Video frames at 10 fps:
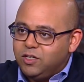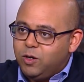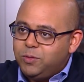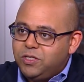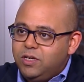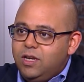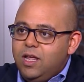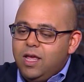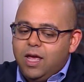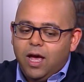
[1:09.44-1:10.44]
encryption,
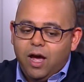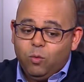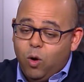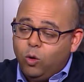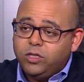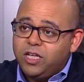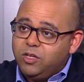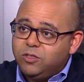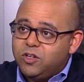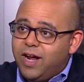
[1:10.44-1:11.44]
uh, where only the
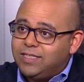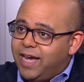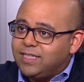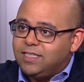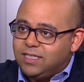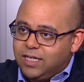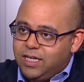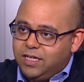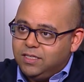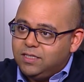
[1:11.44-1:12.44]
user has access to the
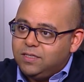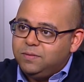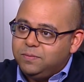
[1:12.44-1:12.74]
keys.